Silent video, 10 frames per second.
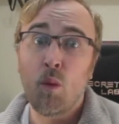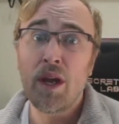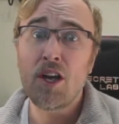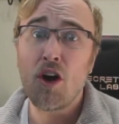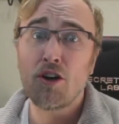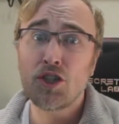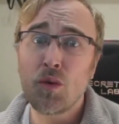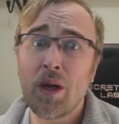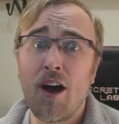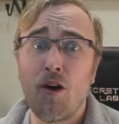We are
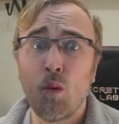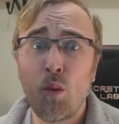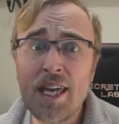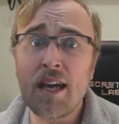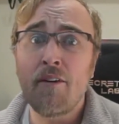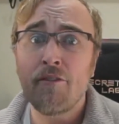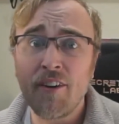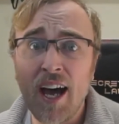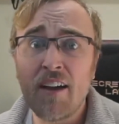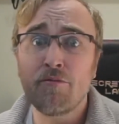doing our Week
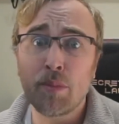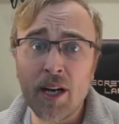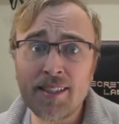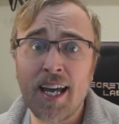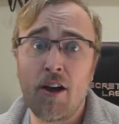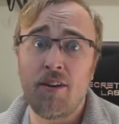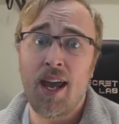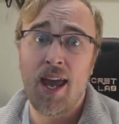5 breakdown